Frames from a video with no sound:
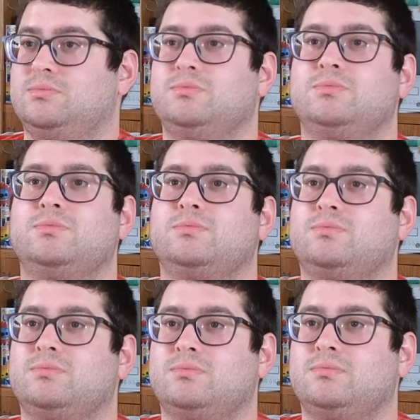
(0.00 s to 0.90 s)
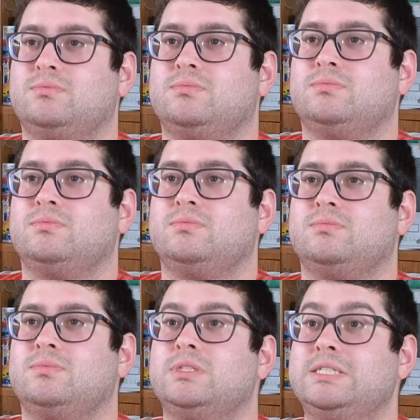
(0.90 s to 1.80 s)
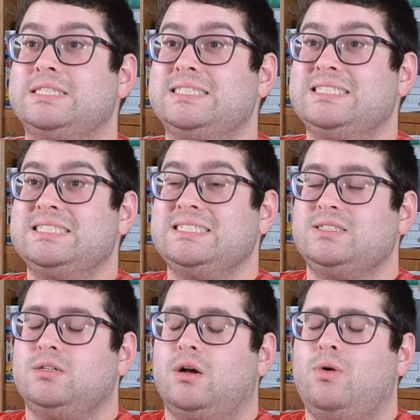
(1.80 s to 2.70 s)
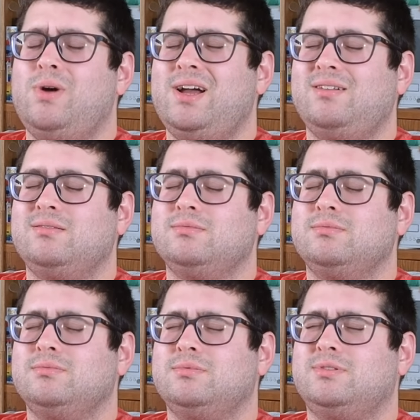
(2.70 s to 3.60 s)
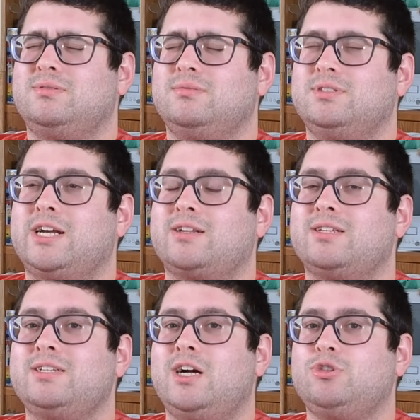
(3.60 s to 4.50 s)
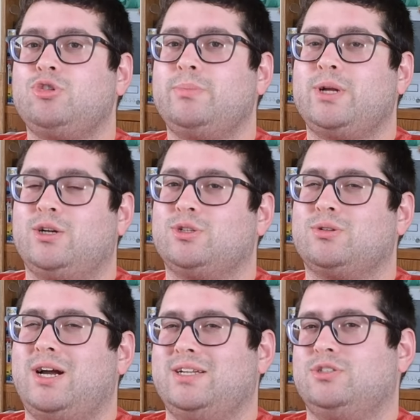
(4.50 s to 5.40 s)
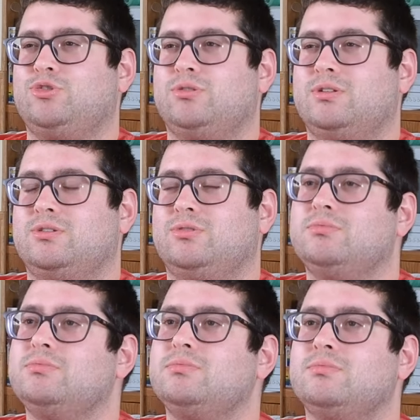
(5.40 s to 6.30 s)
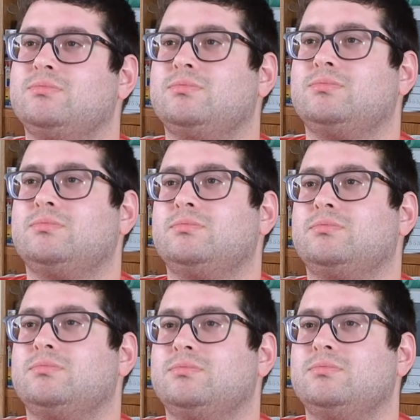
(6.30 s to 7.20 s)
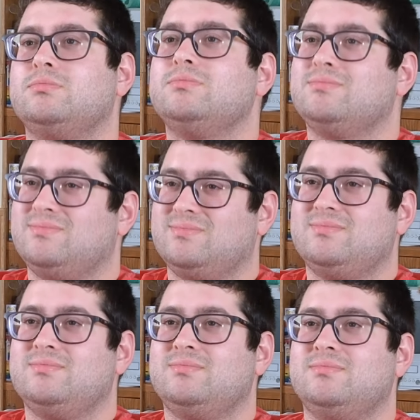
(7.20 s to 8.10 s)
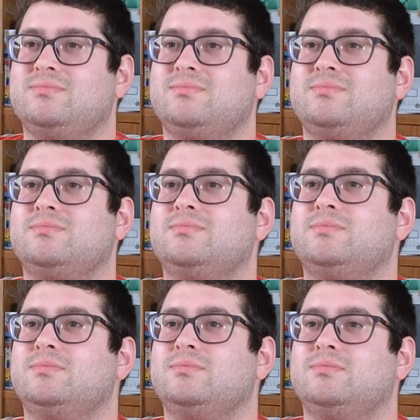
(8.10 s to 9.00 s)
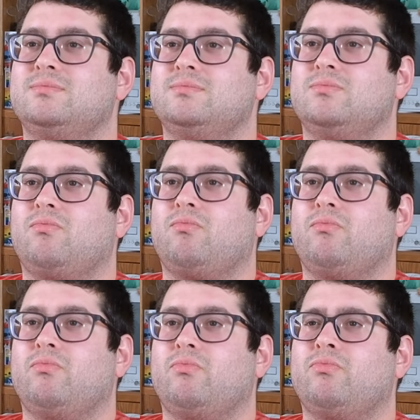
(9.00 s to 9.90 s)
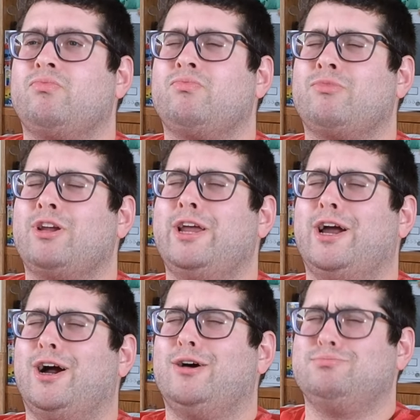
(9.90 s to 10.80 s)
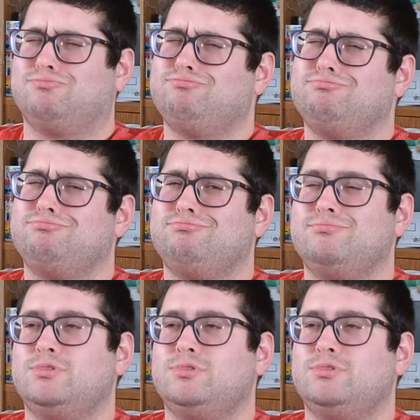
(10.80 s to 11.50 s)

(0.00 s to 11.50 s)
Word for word: I mean, it's not me who usually starts anything. Well, right, like, um, technically not true, but also kind of true. On my house? Hi, dude, I'm, I'm very sorry about that. I, I had nothing to do with it. Mm, yeah. Totally.